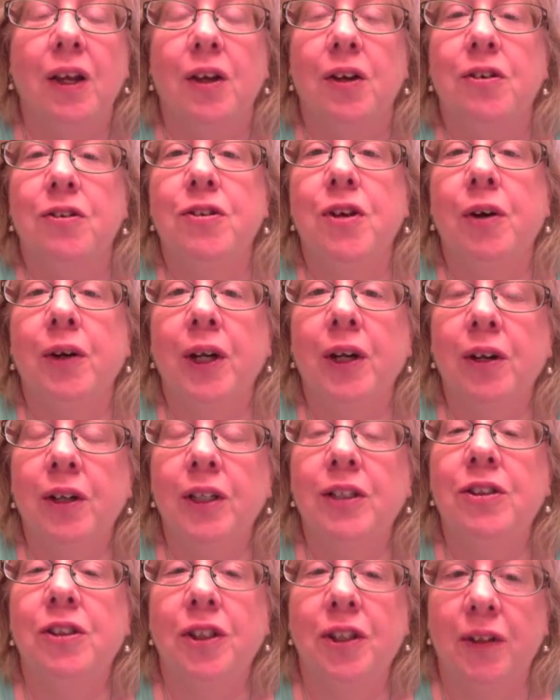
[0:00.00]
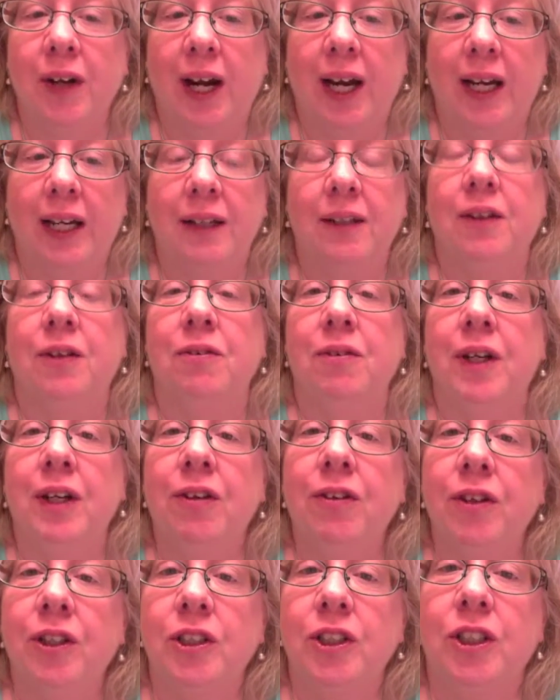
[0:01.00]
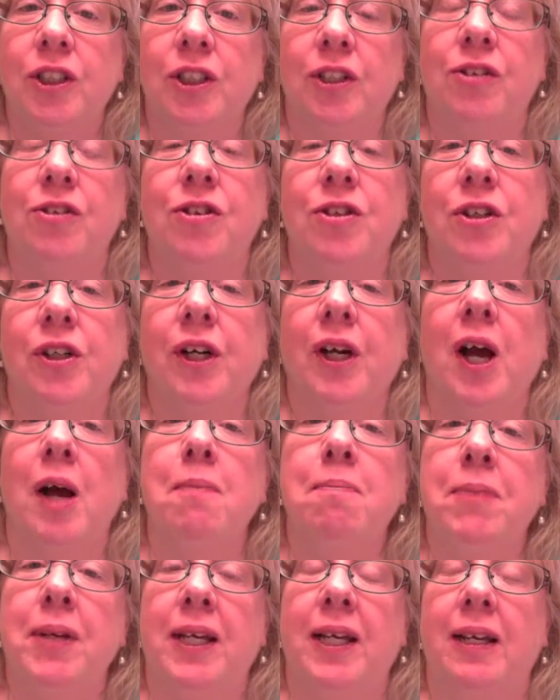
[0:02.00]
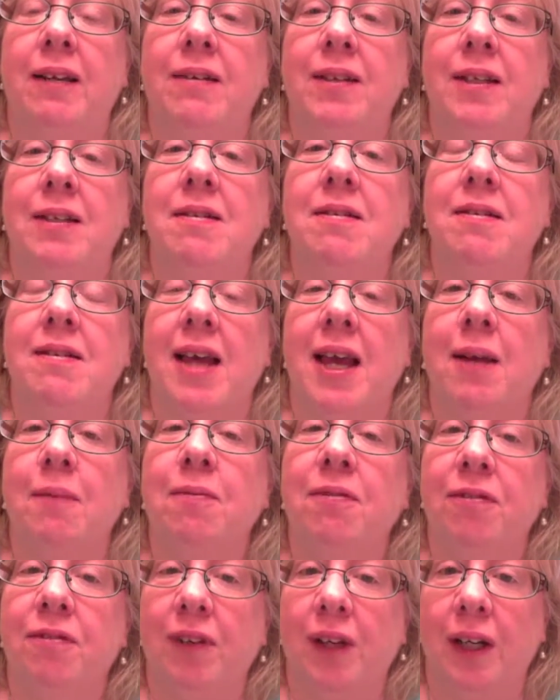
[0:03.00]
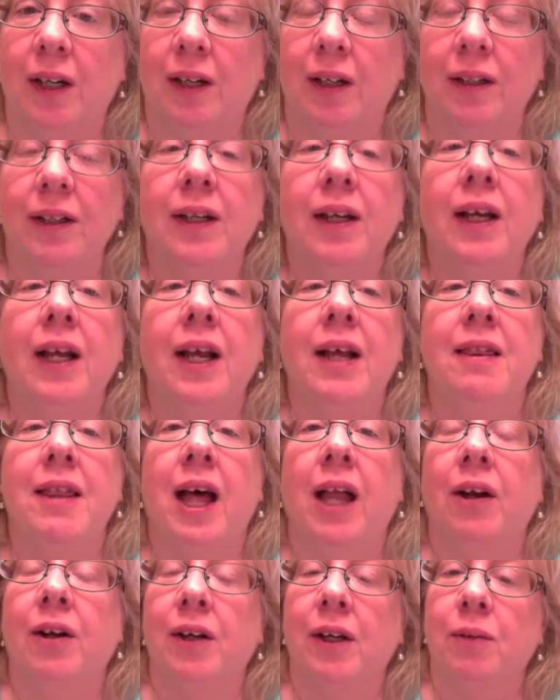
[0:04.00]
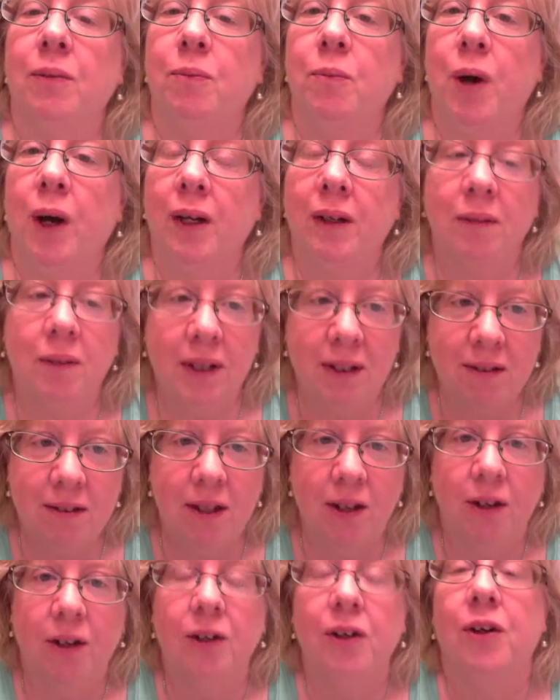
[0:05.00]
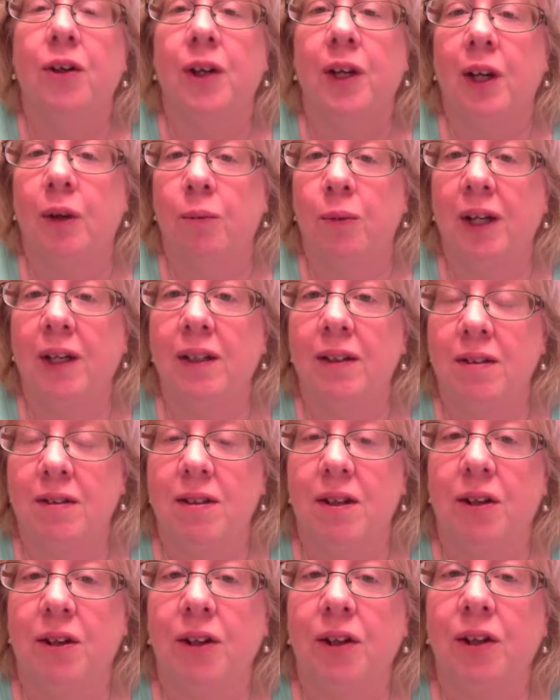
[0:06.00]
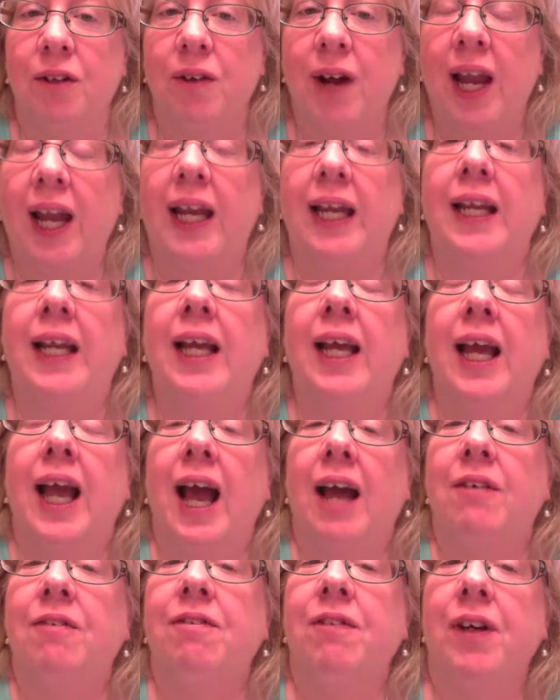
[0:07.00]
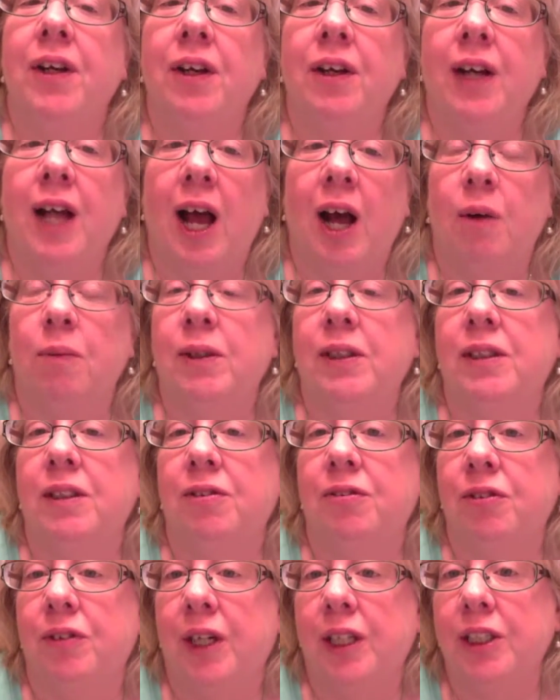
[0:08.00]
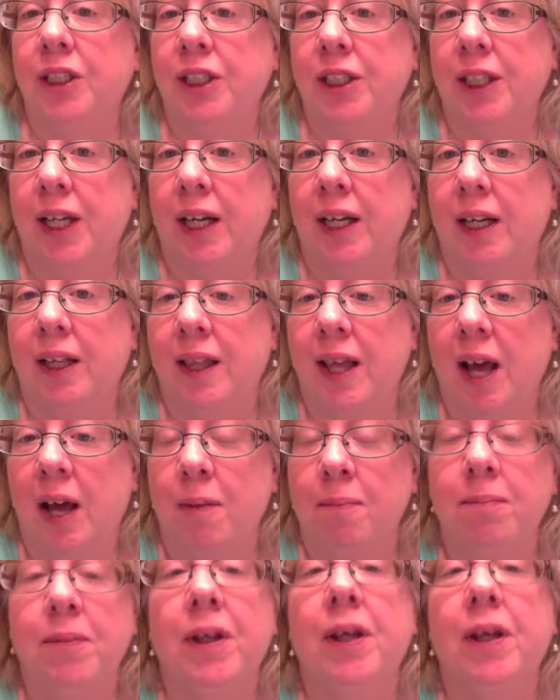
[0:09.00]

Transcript: So in Good to Great, the researchers took companies in the same field that are one considered good and one considered great and figured out what differentiated them.